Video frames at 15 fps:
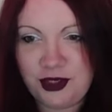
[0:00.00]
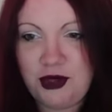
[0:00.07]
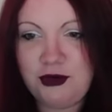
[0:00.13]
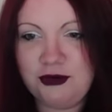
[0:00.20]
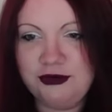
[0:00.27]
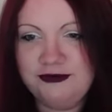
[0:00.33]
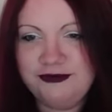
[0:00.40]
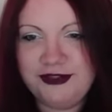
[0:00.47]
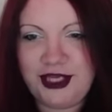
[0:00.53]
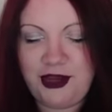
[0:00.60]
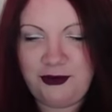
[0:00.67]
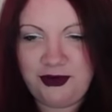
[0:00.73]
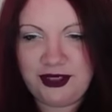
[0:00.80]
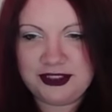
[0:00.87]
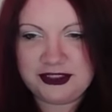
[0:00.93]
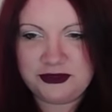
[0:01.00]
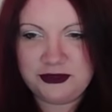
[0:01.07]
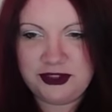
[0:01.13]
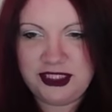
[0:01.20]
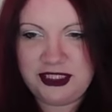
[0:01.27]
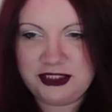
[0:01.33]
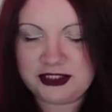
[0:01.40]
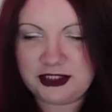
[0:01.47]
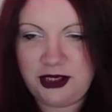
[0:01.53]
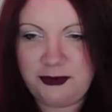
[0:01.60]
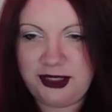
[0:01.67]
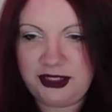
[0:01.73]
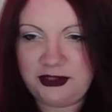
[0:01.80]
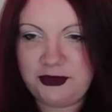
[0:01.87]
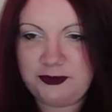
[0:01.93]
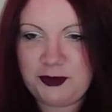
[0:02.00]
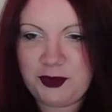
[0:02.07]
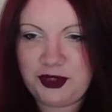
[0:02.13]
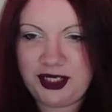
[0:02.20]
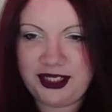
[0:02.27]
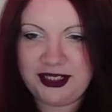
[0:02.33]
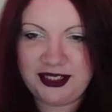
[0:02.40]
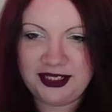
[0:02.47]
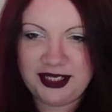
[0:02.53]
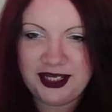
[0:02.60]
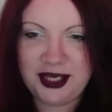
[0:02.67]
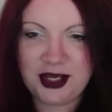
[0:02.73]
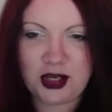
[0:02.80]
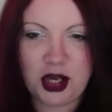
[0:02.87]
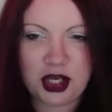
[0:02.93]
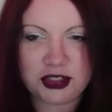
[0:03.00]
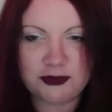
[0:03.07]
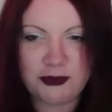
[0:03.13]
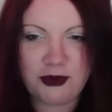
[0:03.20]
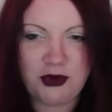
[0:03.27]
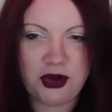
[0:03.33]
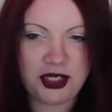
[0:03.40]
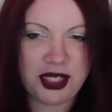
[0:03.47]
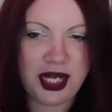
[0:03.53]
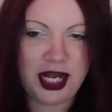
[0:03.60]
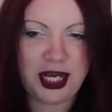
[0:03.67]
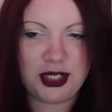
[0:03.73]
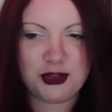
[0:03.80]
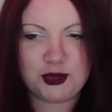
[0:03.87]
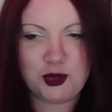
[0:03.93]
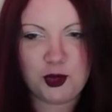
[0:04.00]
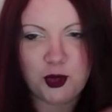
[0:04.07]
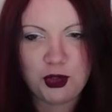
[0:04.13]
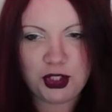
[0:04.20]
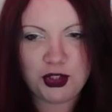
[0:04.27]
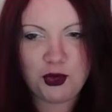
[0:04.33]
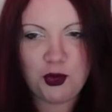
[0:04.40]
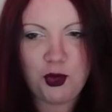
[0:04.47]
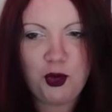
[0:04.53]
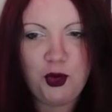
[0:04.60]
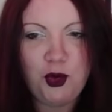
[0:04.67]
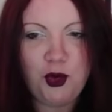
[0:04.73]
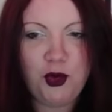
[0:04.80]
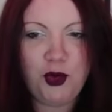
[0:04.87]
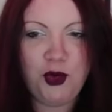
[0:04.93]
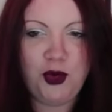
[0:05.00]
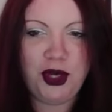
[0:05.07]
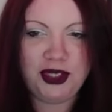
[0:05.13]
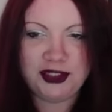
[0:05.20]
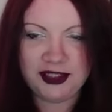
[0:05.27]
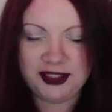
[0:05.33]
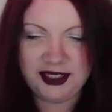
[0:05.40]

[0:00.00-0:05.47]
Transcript: Oh, no, I saw Nina's comment. Good morning. Good morning to you.